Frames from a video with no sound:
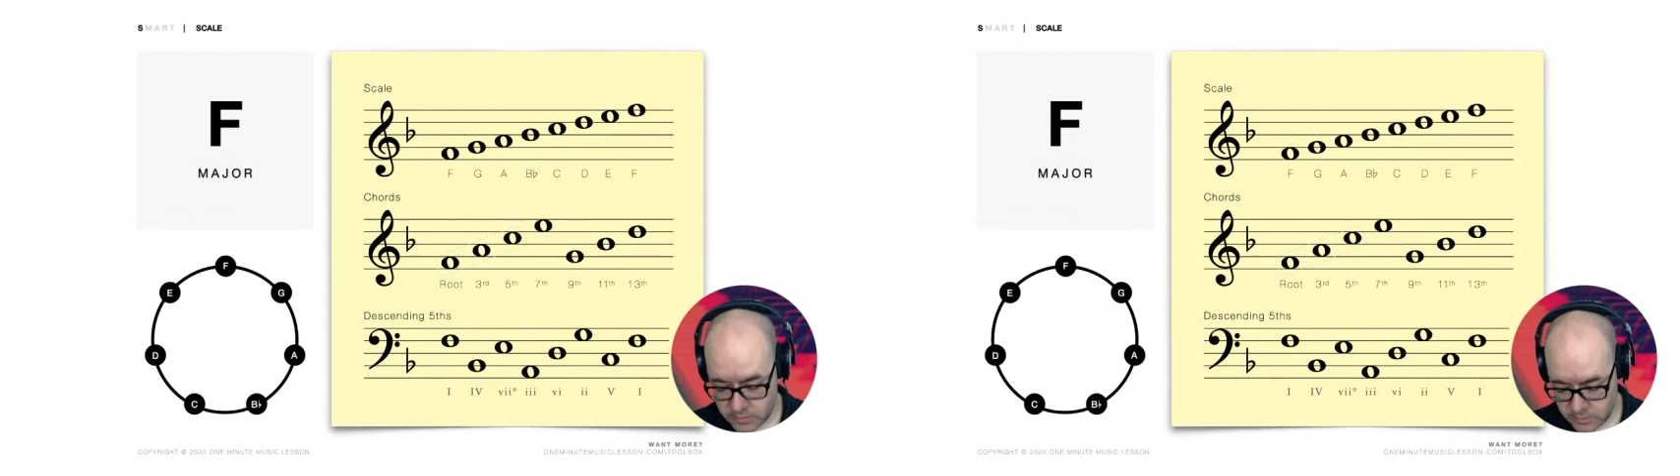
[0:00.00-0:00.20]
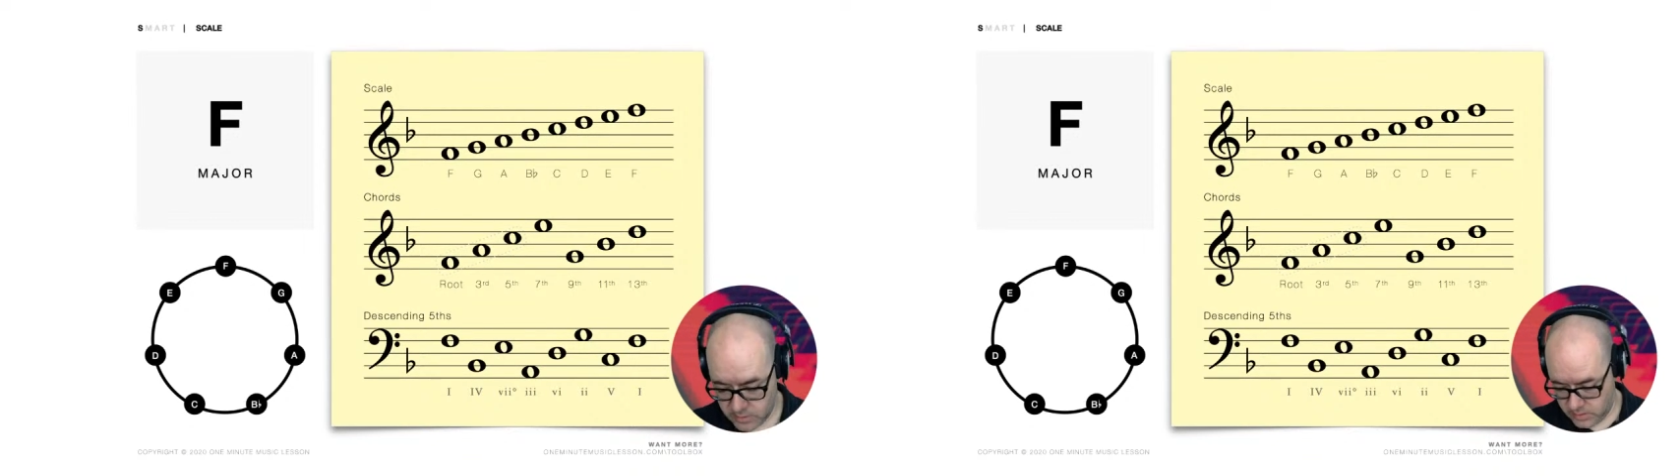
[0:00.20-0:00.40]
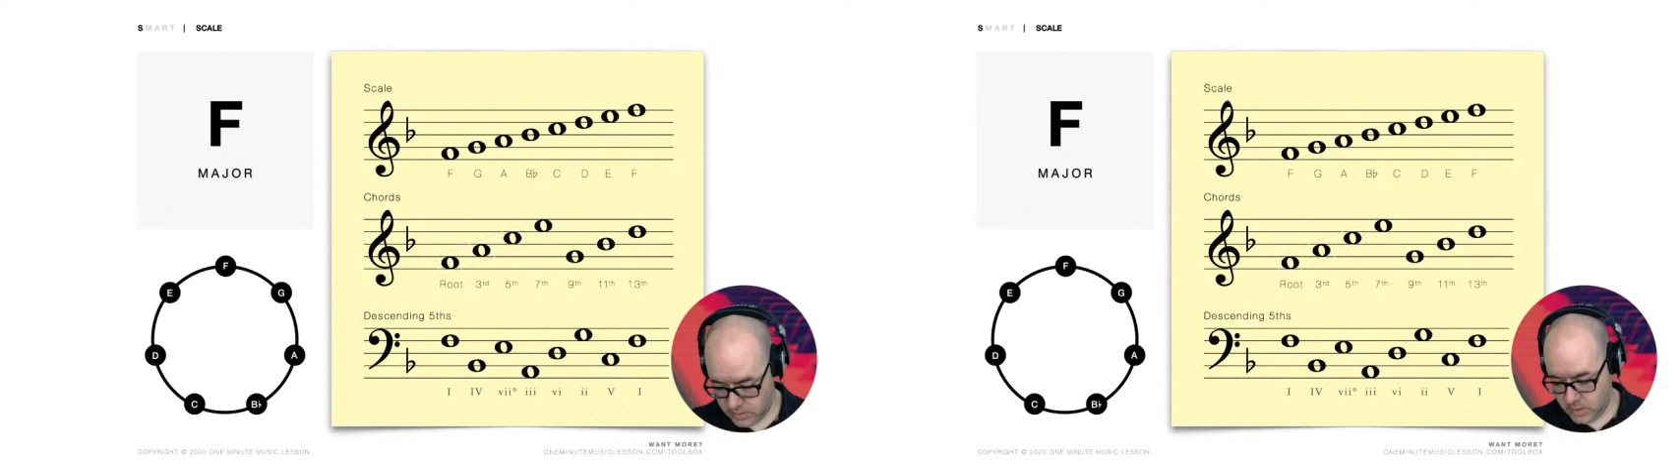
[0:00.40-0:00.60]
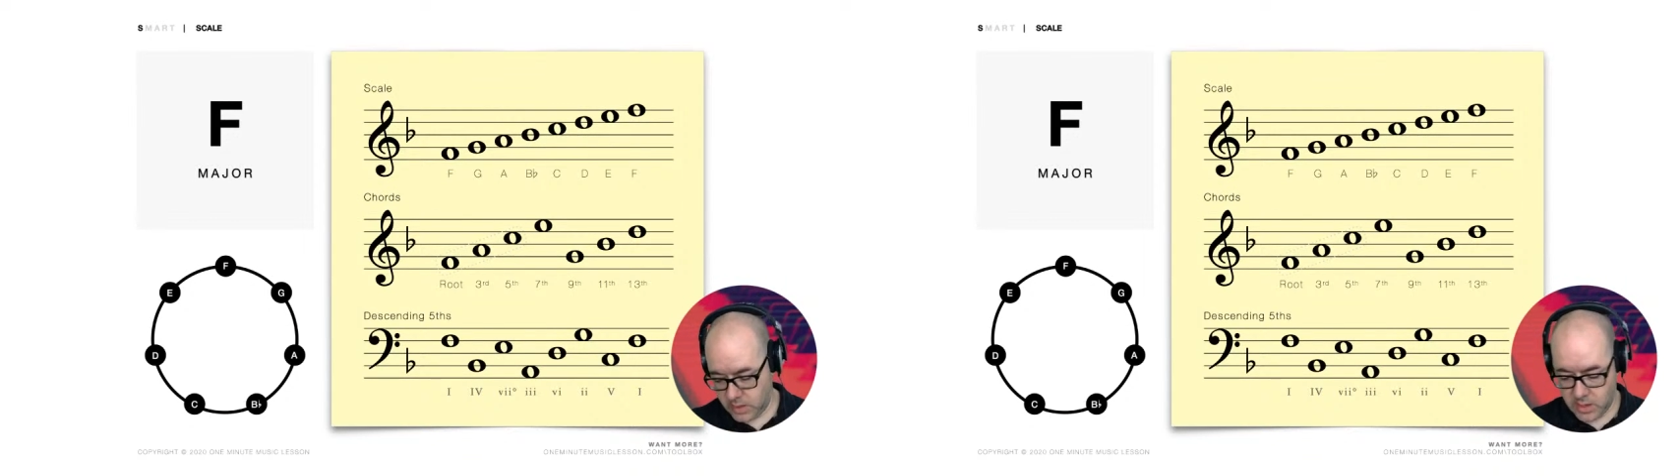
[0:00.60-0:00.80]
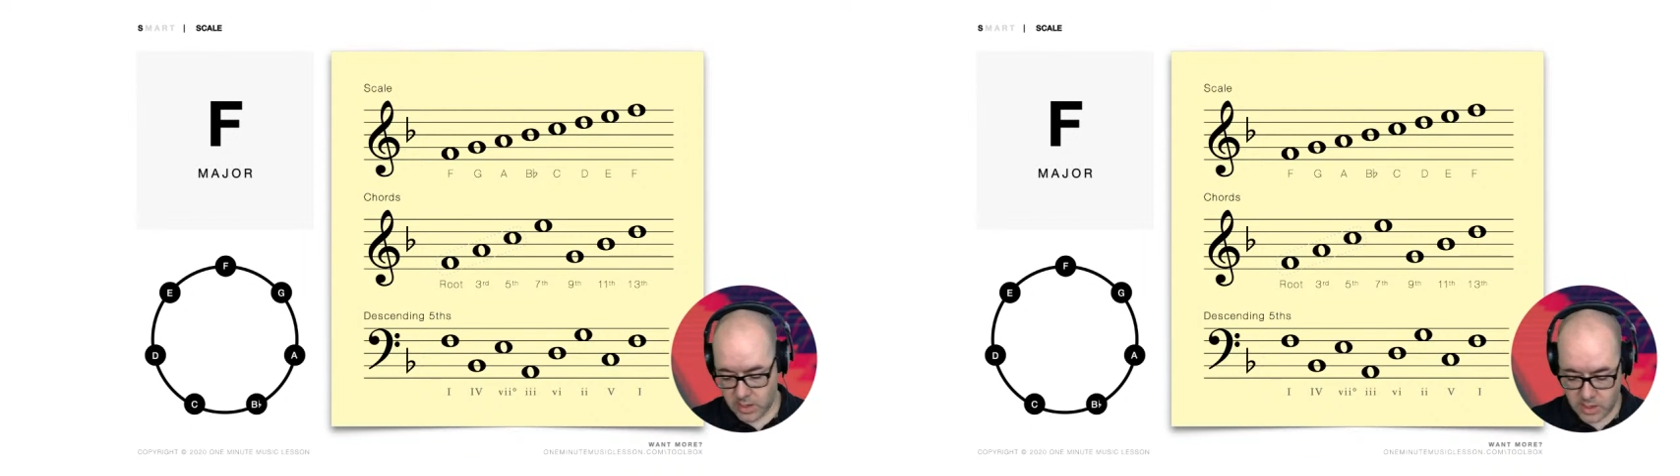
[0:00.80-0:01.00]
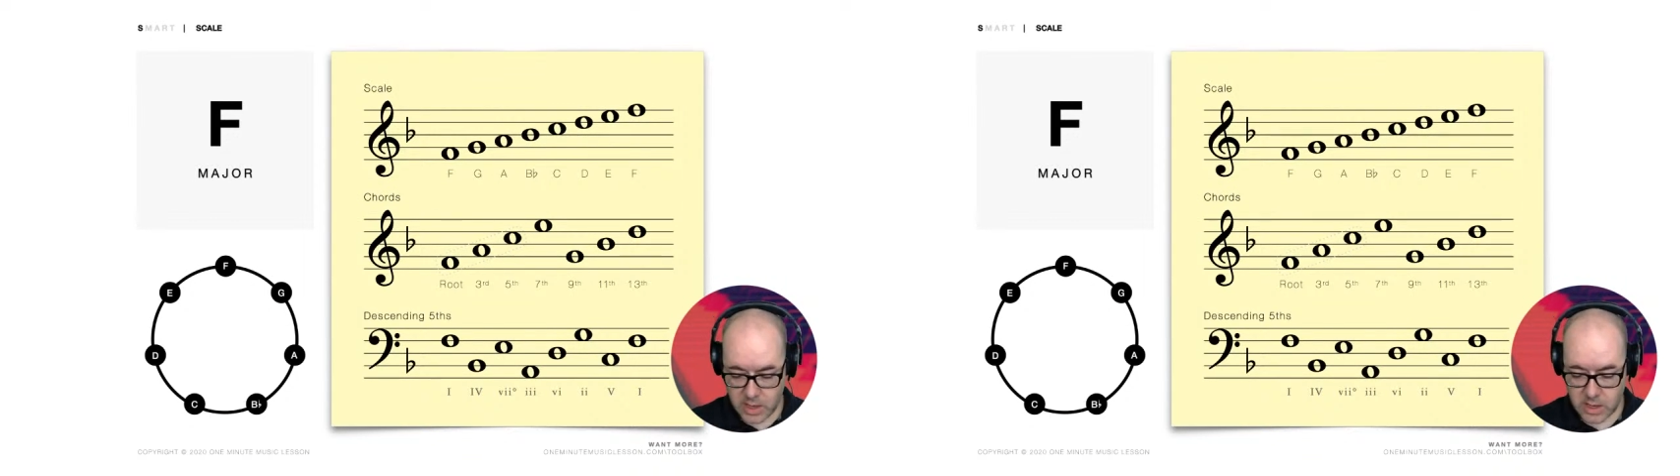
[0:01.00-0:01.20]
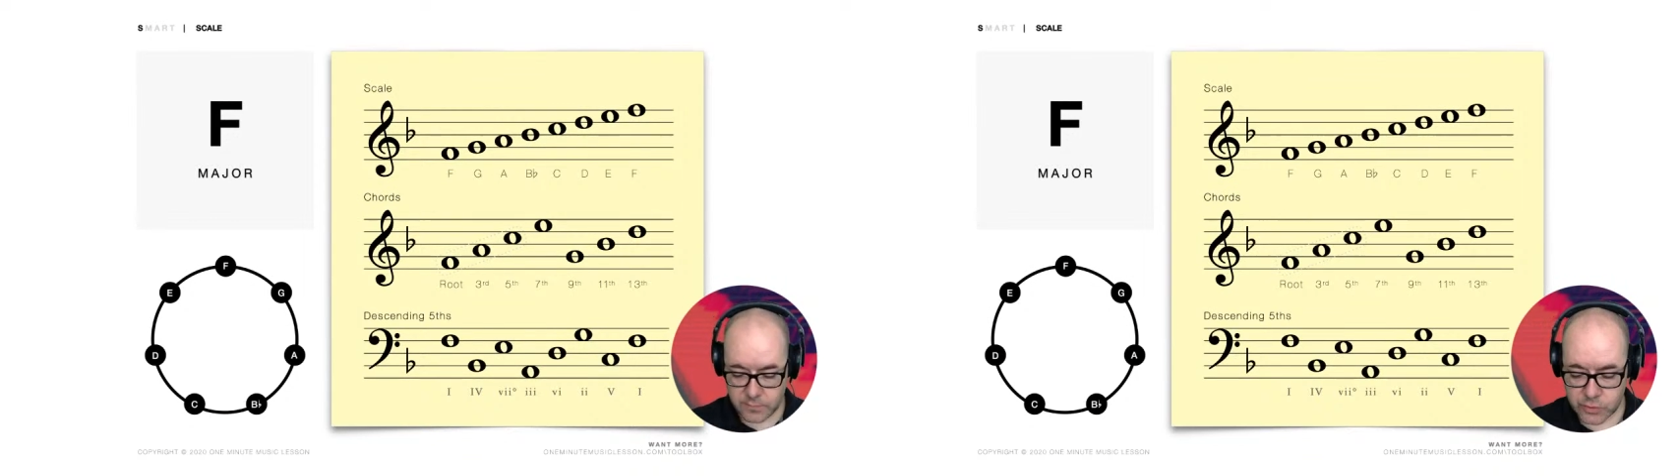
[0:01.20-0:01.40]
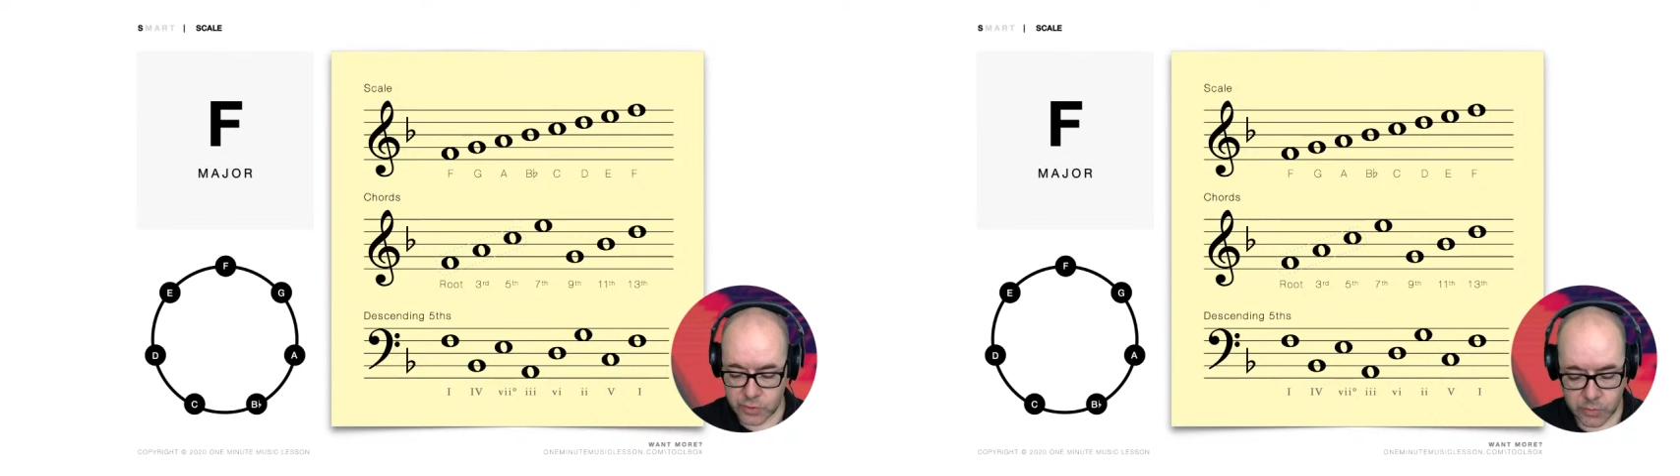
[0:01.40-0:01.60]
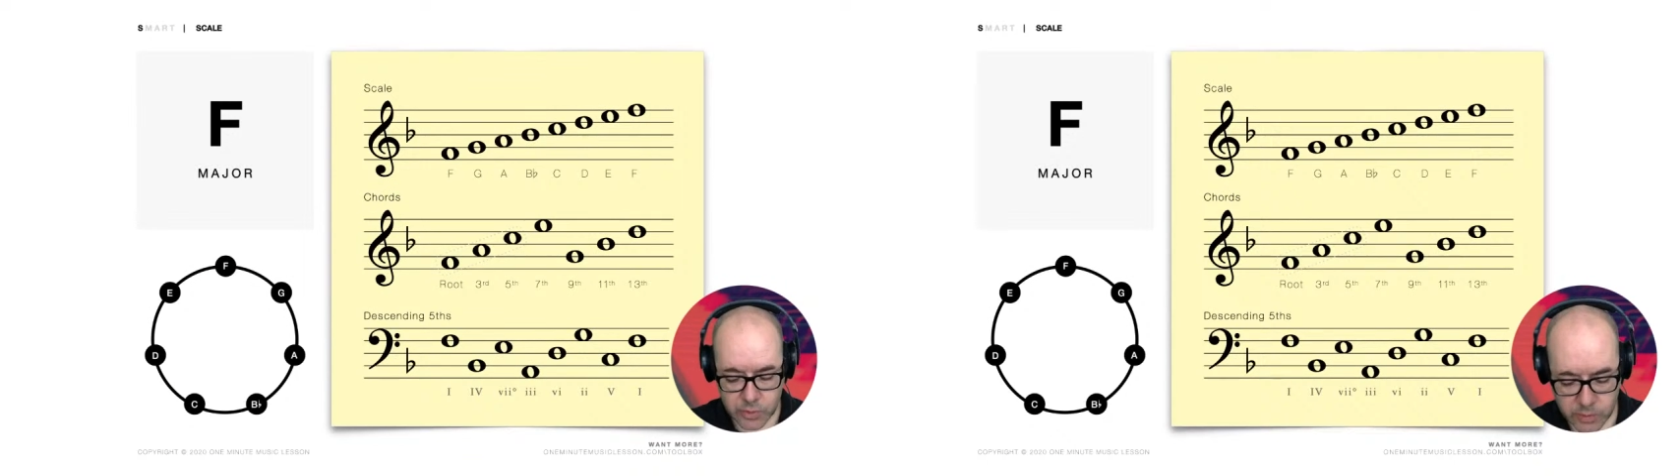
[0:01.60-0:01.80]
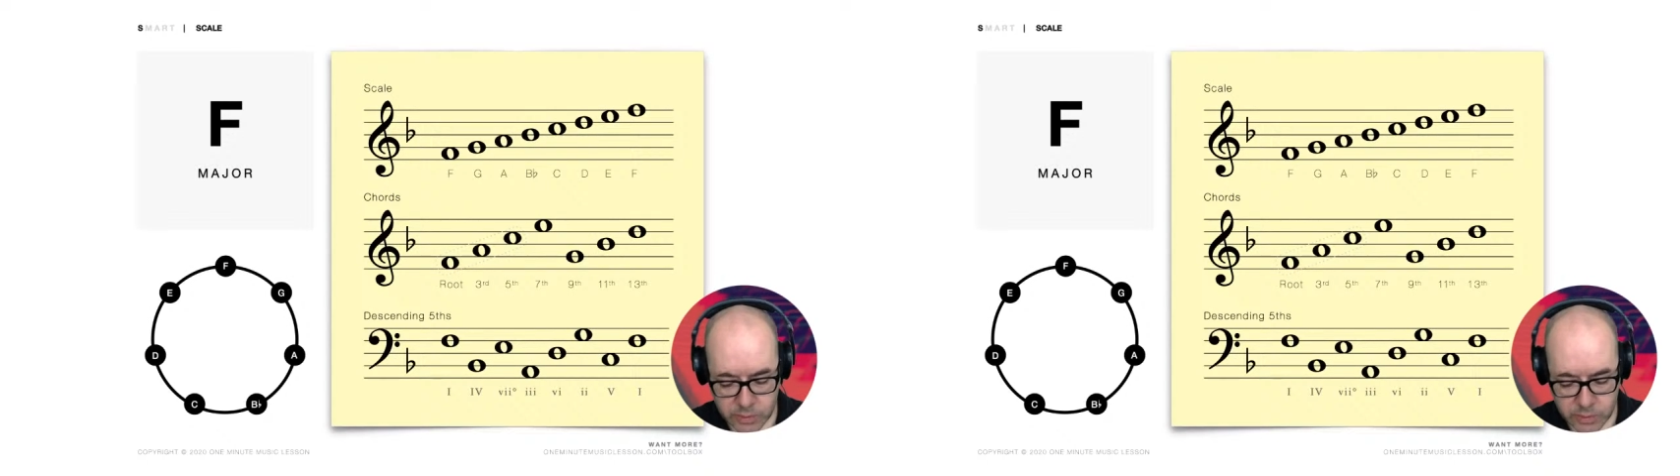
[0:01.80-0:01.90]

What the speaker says: And if you don't know